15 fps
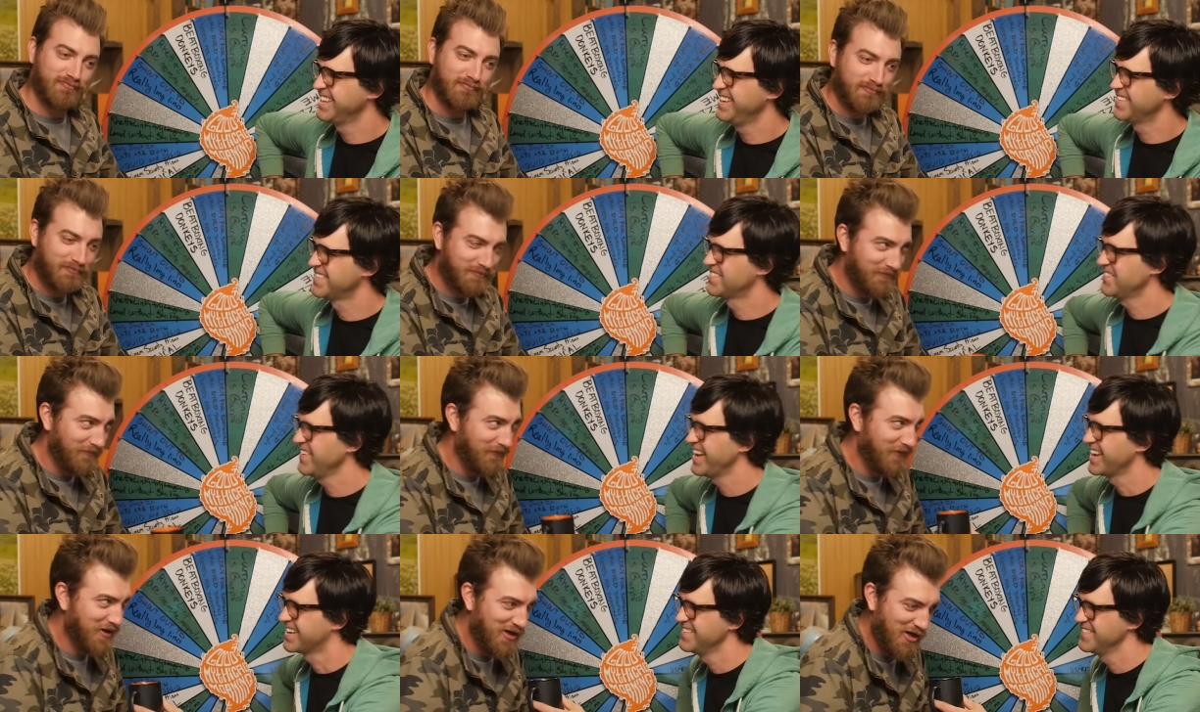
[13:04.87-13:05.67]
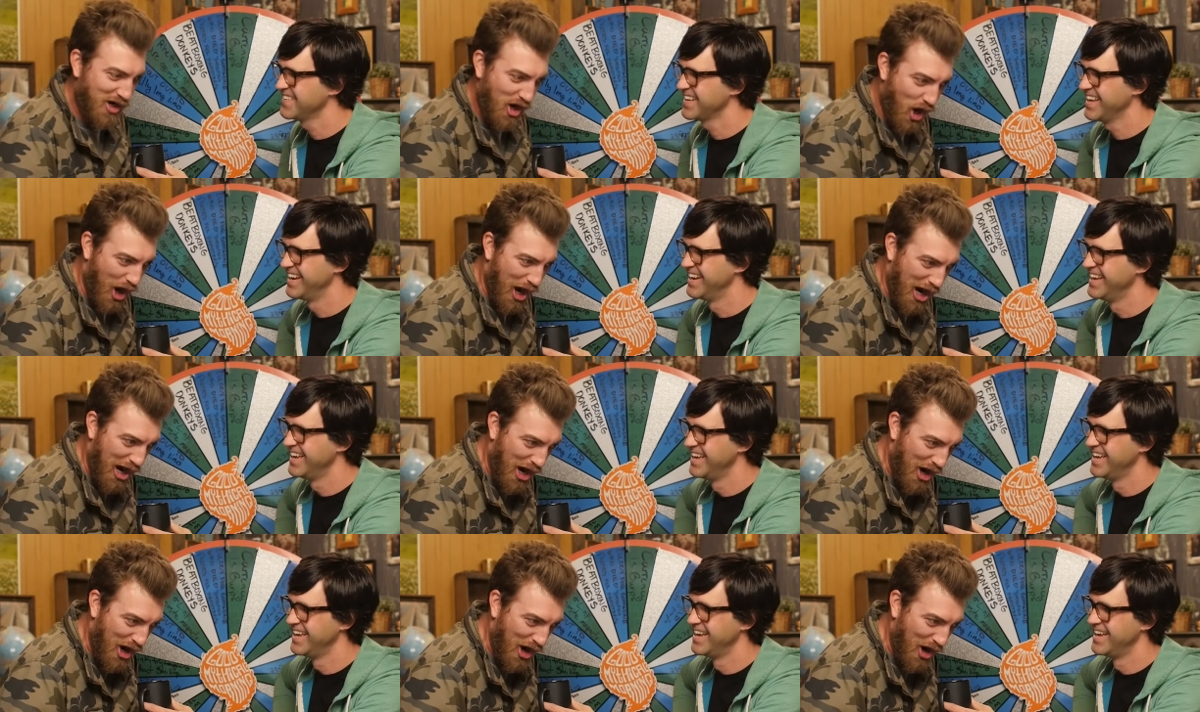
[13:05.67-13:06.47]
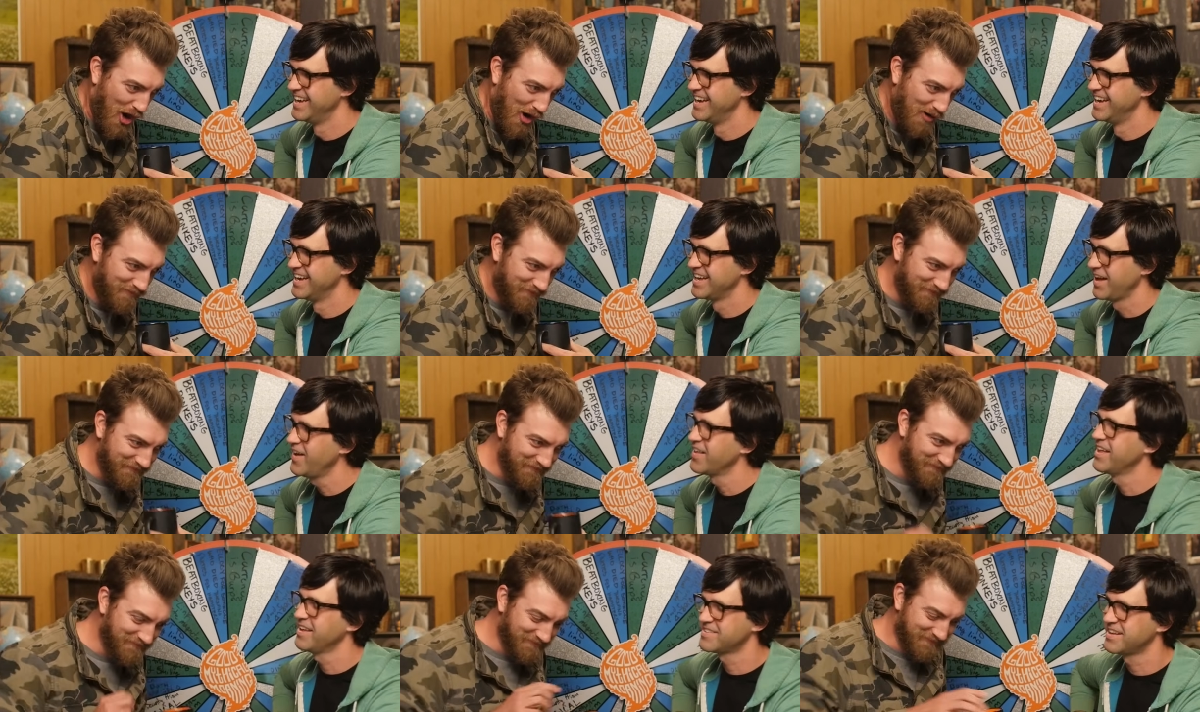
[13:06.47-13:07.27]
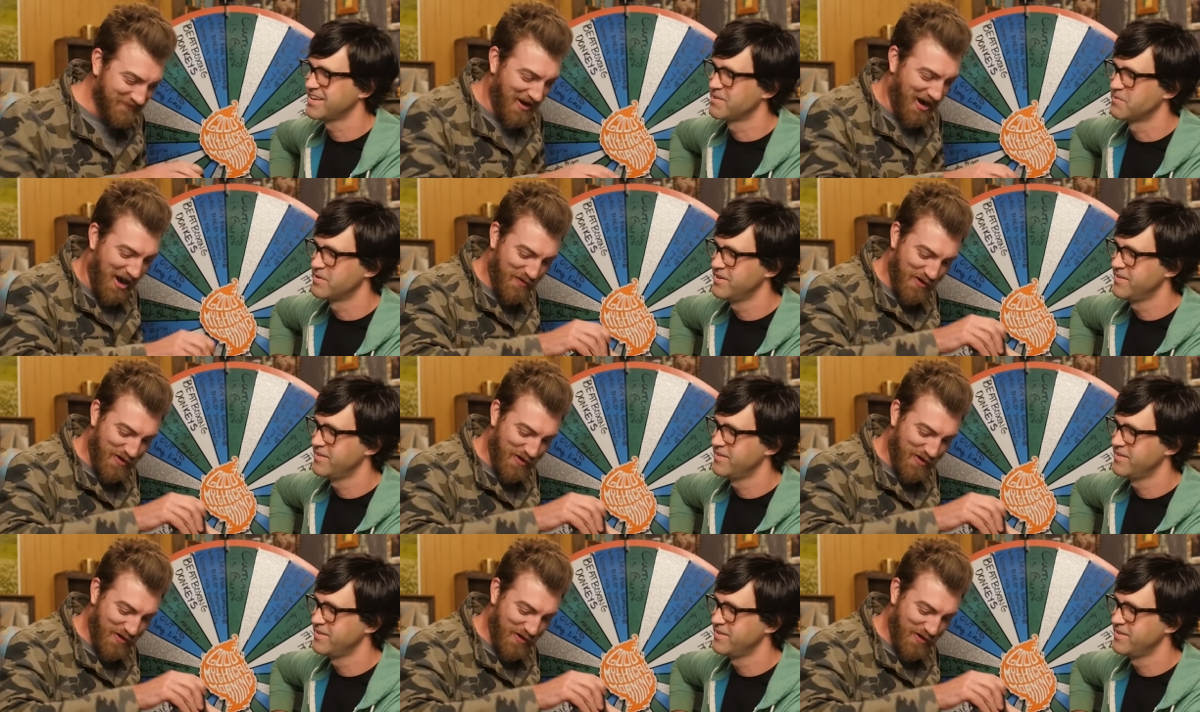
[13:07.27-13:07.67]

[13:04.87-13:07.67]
Speaker 1: sounds fake. Do it again. Oh, that sounded real.